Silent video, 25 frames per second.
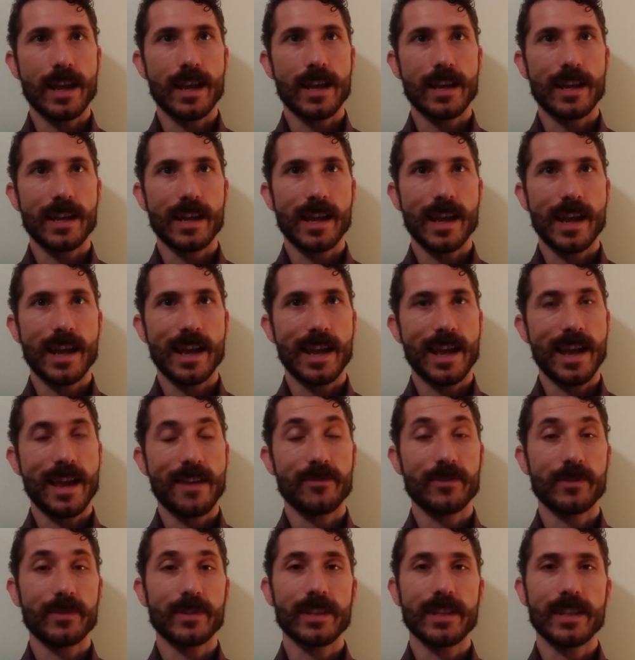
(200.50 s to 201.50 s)
I, uh, I
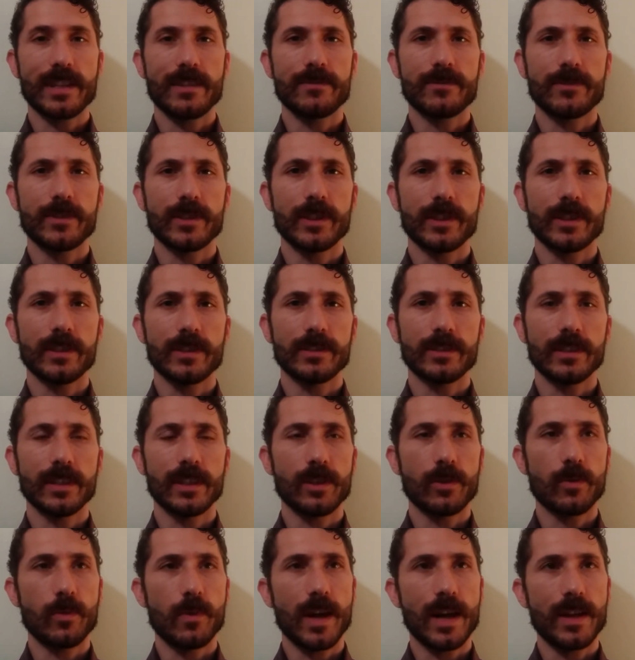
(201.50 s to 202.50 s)
haven't really for
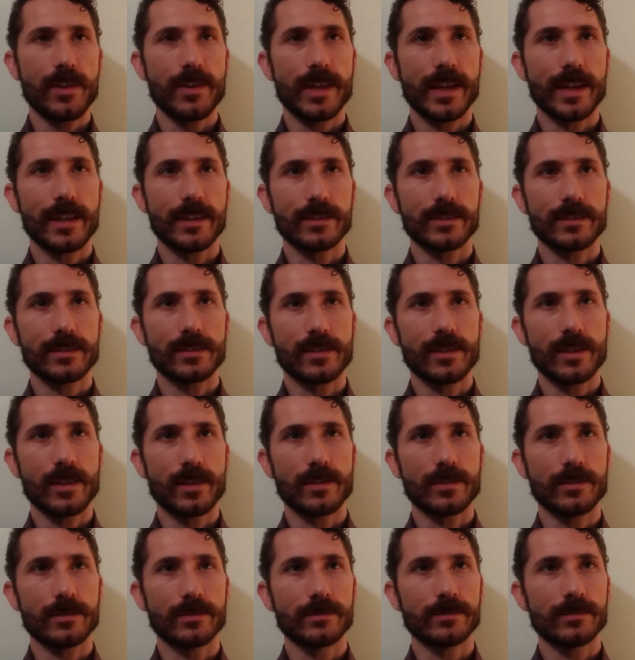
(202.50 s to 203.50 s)
a little while now, and
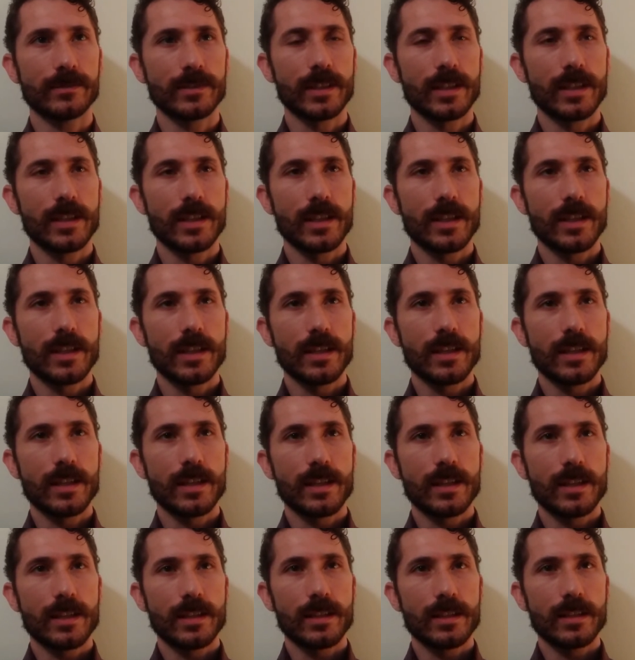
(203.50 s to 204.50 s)
so
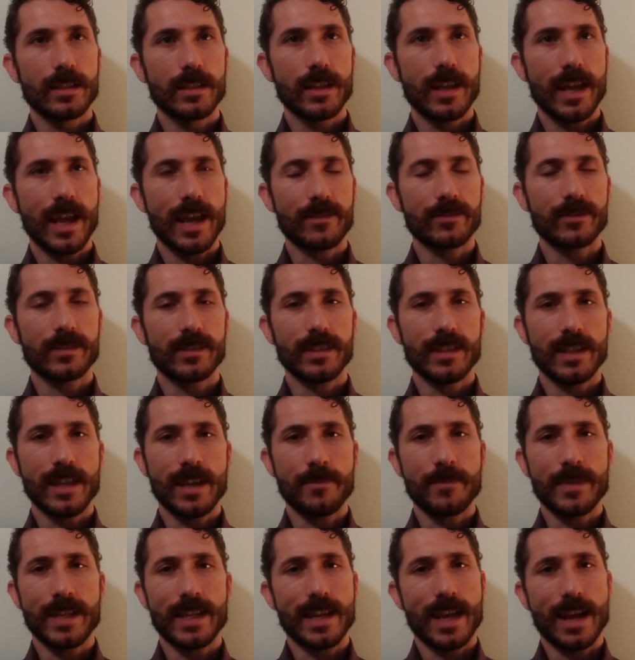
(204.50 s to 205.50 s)
after,
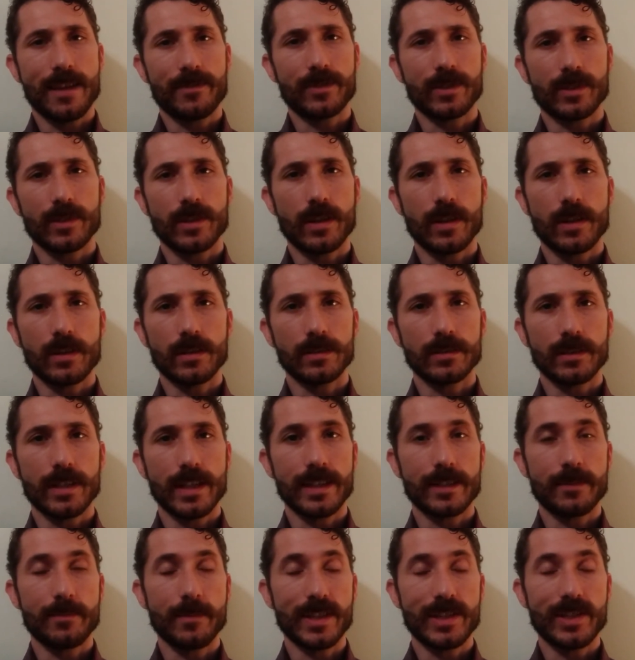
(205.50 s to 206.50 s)
I mean, after
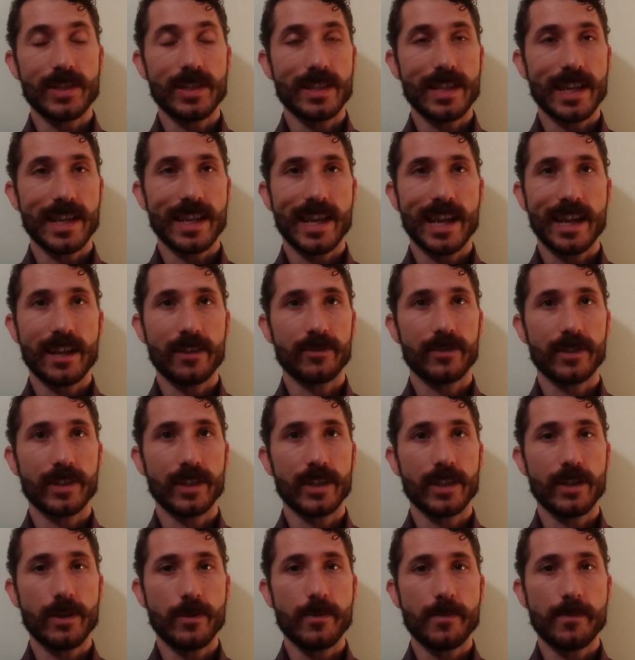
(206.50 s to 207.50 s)
all, as much as I care
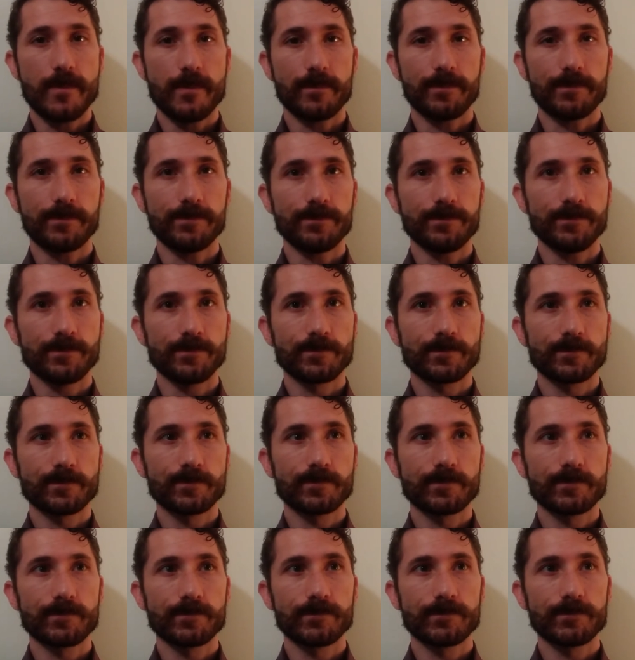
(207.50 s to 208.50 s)
for you,
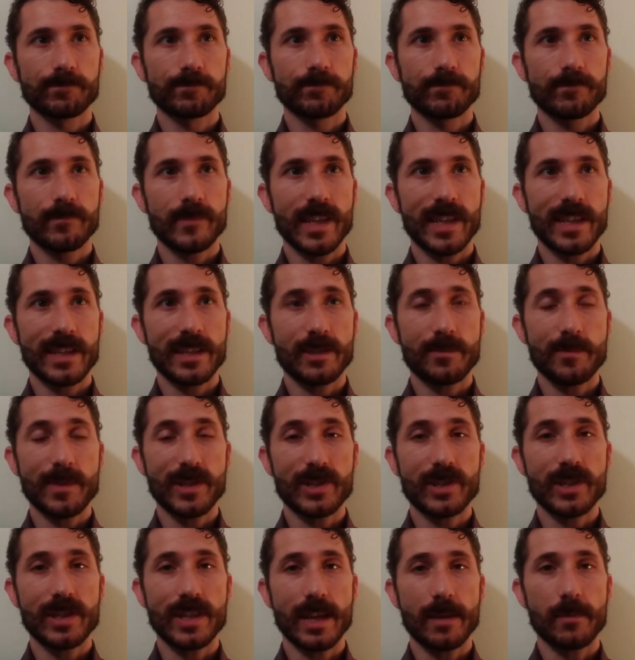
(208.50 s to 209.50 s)
and as
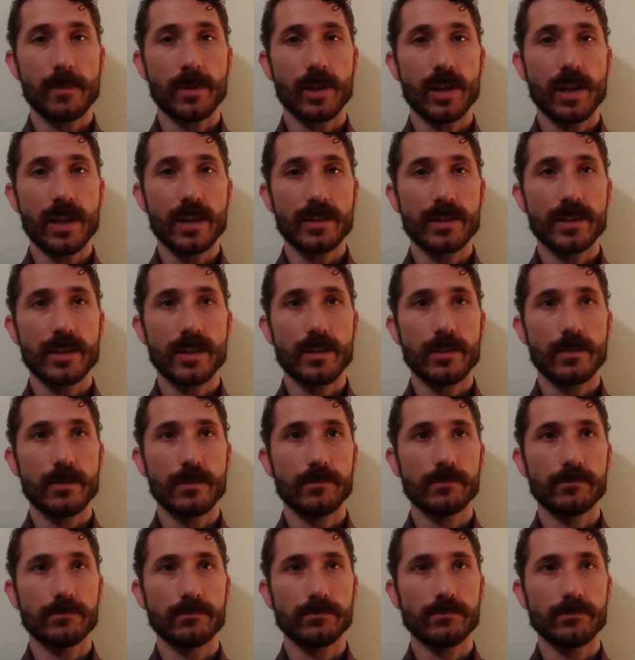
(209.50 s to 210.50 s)
much as I belong to
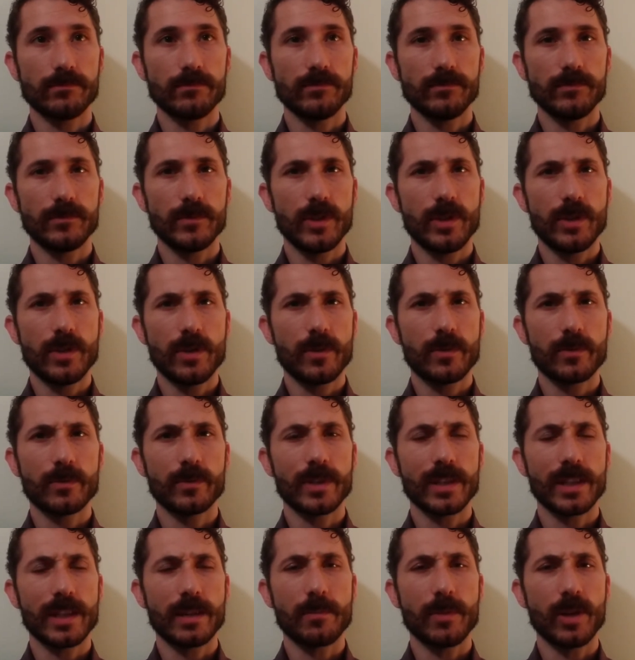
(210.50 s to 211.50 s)
you, you
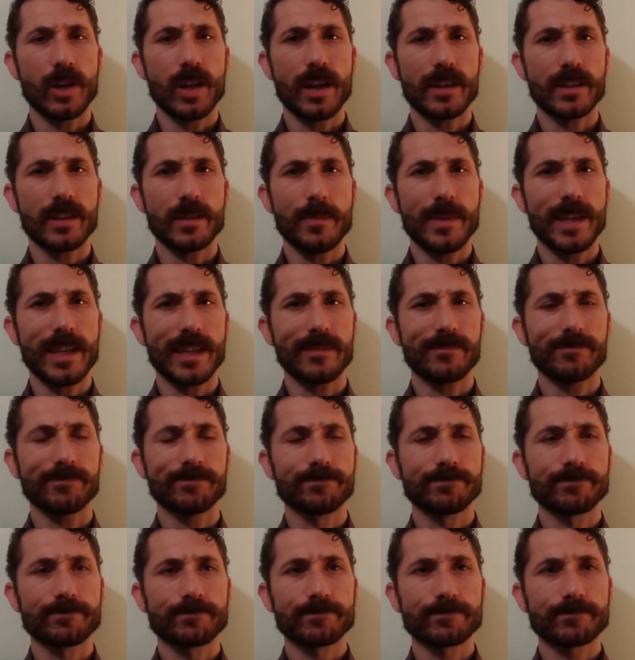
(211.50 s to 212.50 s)
don't really belong to me.
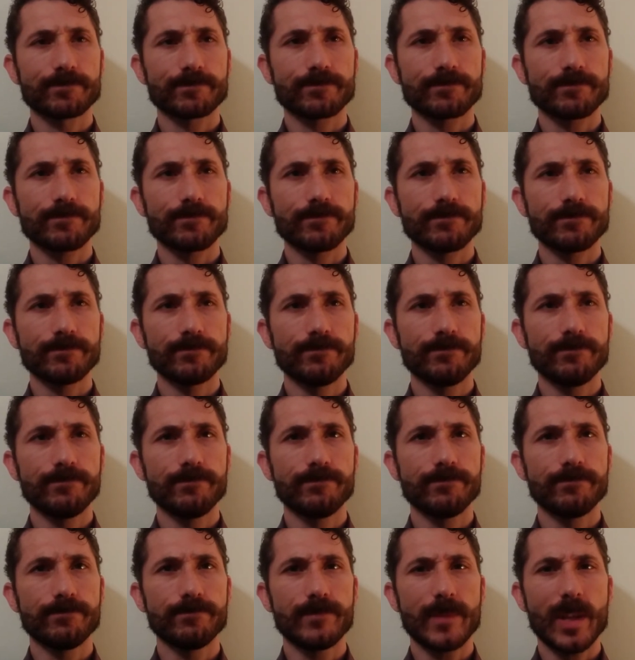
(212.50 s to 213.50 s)

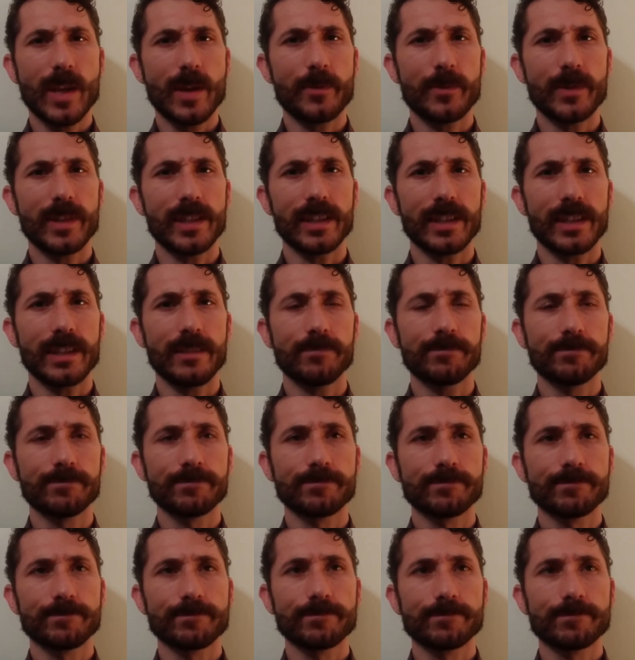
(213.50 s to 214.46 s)
Not really.